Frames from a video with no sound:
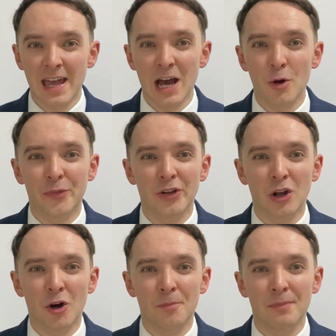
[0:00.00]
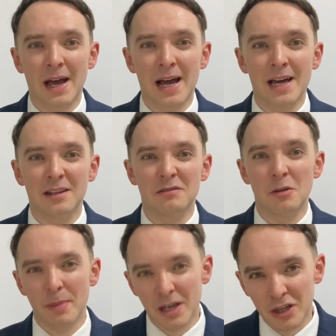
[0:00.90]
It helps a lot, and
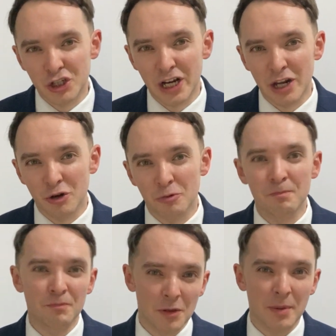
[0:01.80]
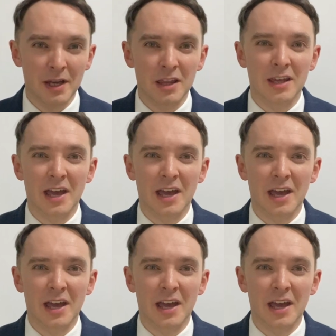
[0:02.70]
the bigger the channel, the bigger it